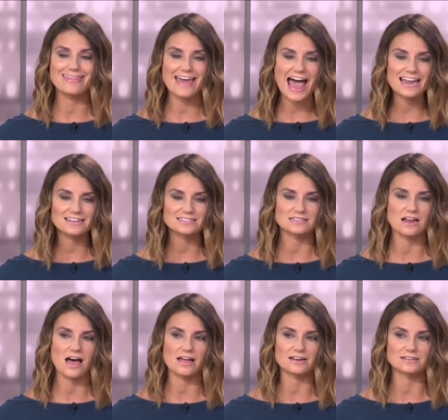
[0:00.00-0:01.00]
that is
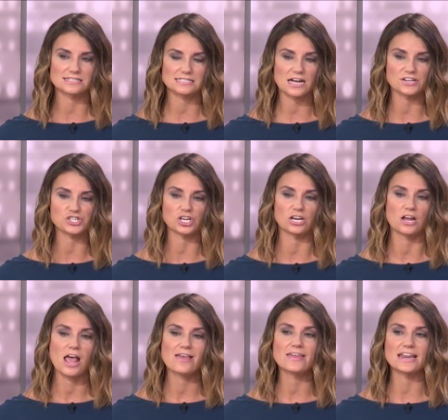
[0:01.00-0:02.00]
not a discussion
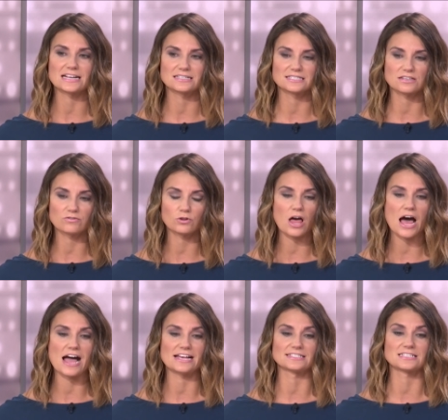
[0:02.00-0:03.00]
that a
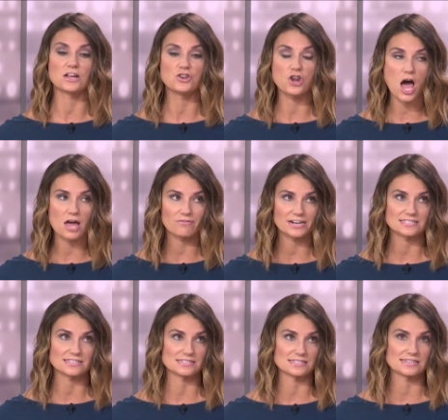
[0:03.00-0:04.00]
civilized, non-racist